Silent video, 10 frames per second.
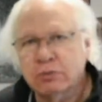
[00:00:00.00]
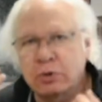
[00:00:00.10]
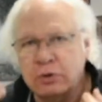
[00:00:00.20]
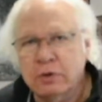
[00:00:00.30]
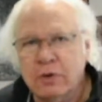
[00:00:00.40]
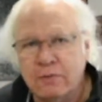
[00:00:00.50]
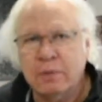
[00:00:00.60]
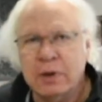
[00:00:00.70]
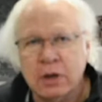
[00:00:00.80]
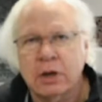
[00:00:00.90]
we leave
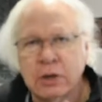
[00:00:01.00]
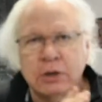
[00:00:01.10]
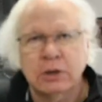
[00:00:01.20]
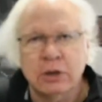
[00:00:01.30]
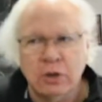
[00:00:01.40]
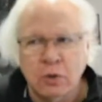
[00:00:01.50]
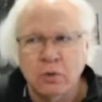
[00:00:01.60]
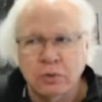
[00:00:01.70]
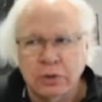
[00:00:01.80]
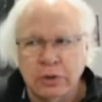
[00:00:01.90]
behind in the
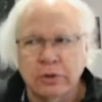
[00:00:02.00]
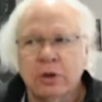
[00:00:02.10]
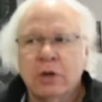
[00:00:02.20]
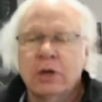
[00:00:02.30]
old year.